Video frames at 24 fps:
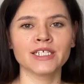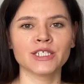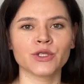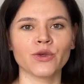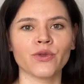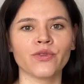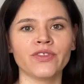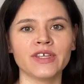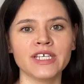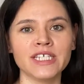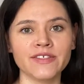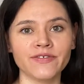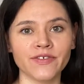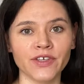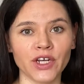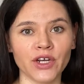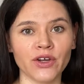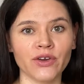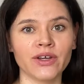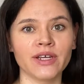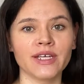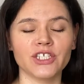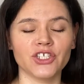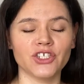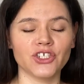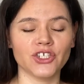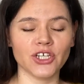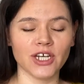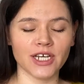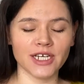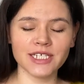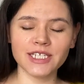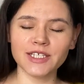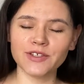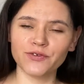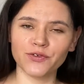So this video is
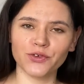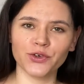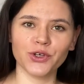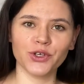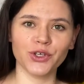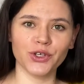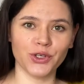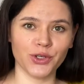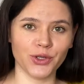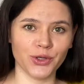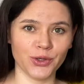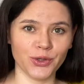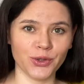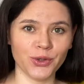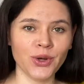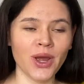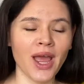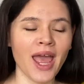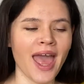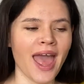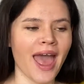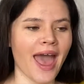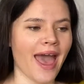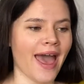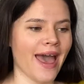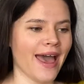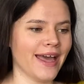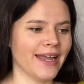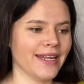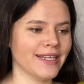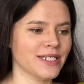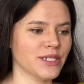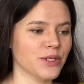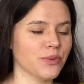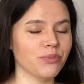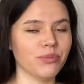just for you.
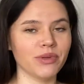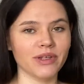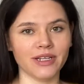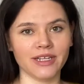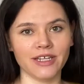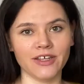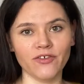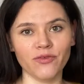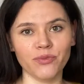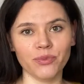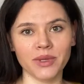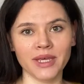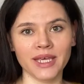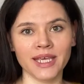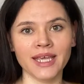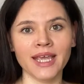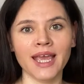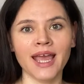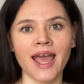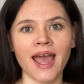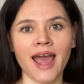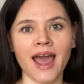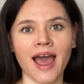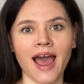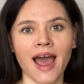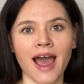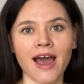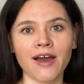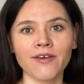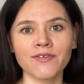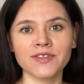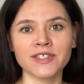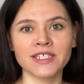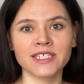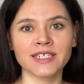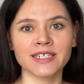And believe me,
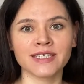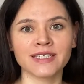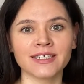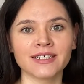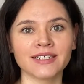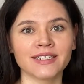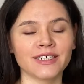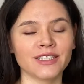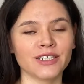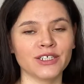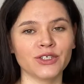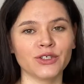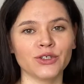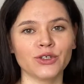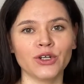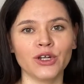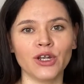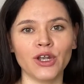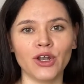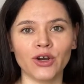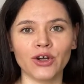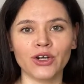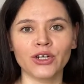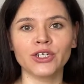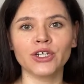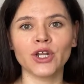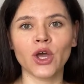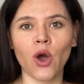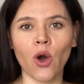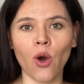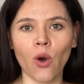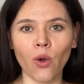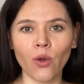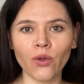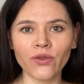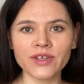after you
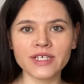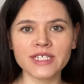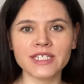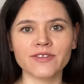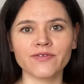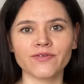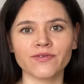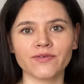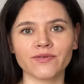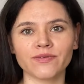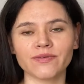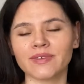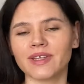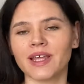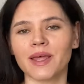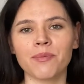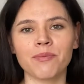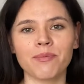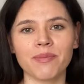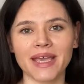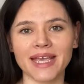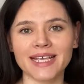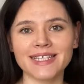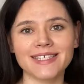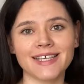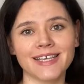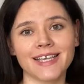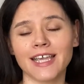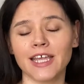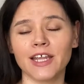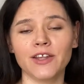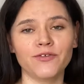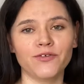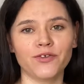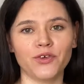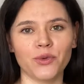learn all this
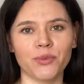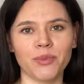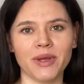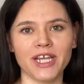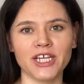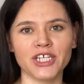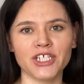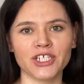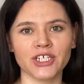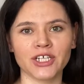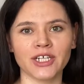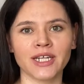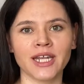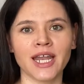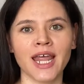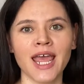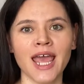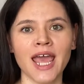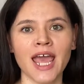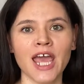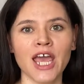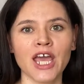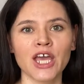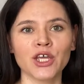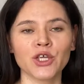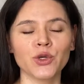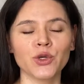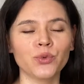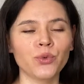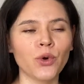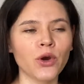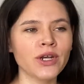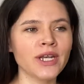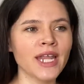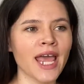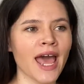amazing information,
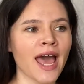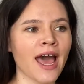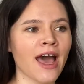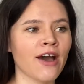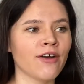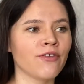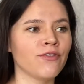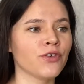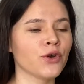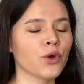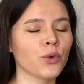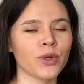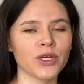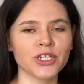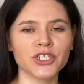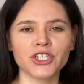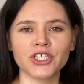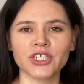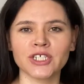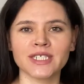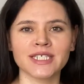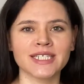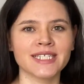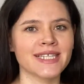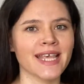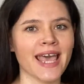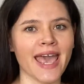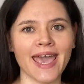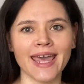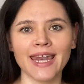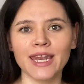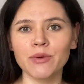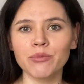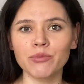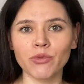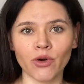you won't have questions
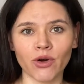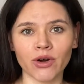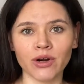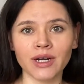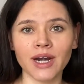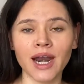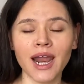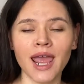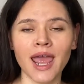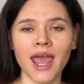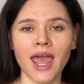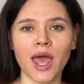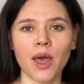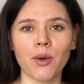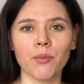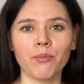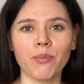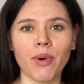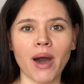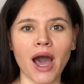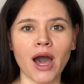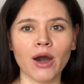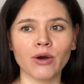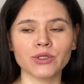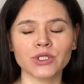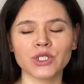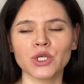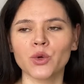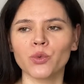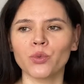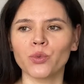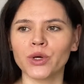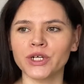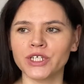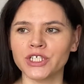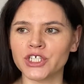anymore
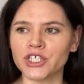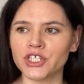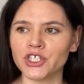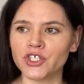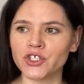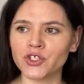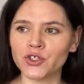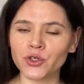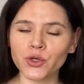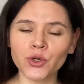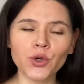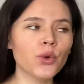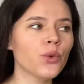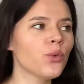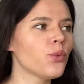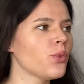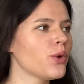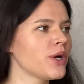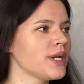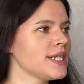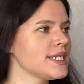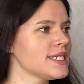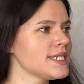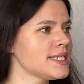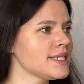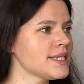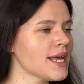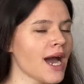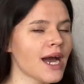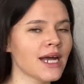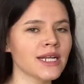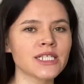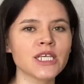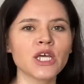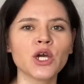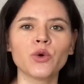about what is true, what is
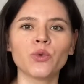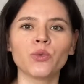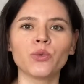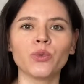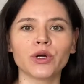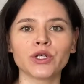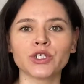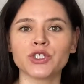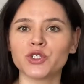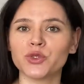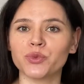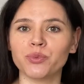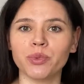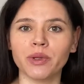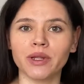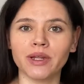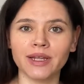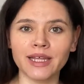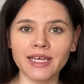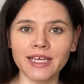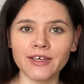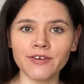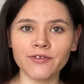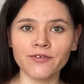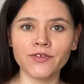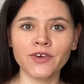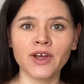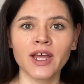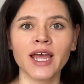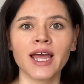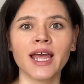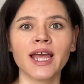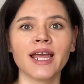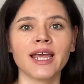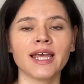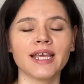not, what to
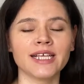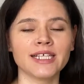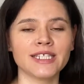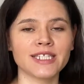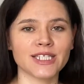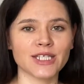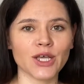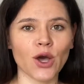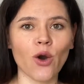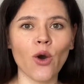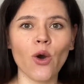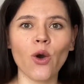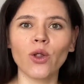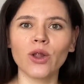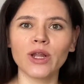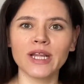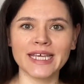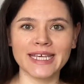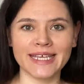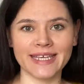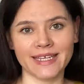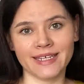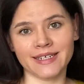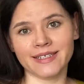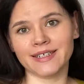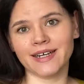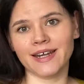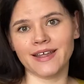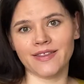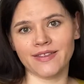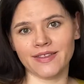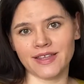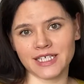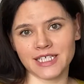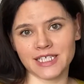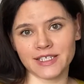believe, it's all
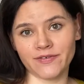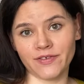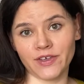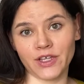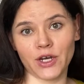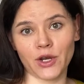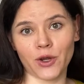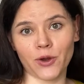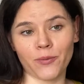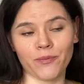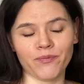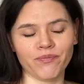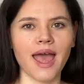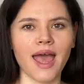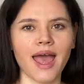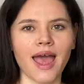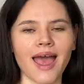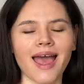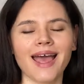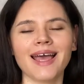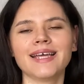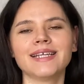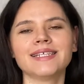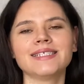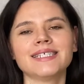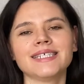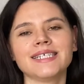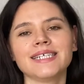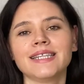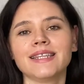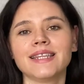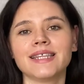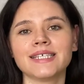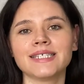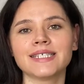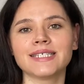here in this video.
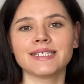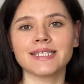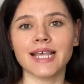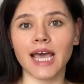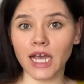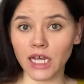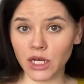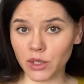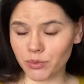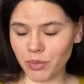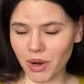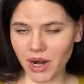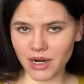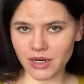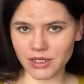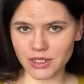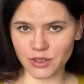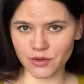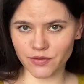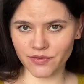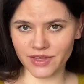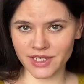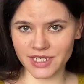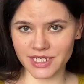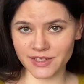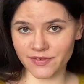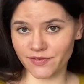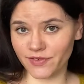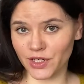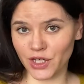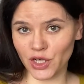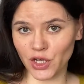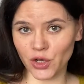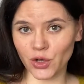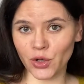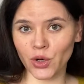And in the second part of
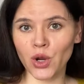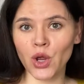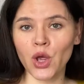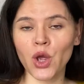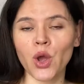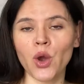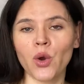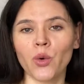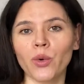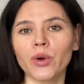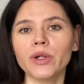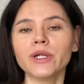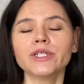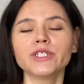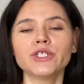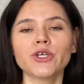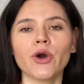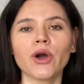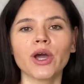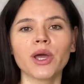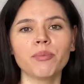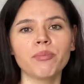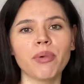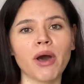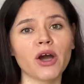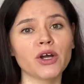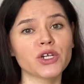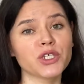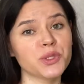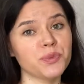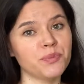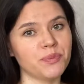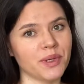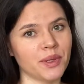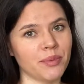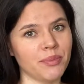this video, we'll talk
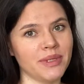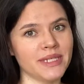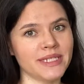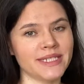about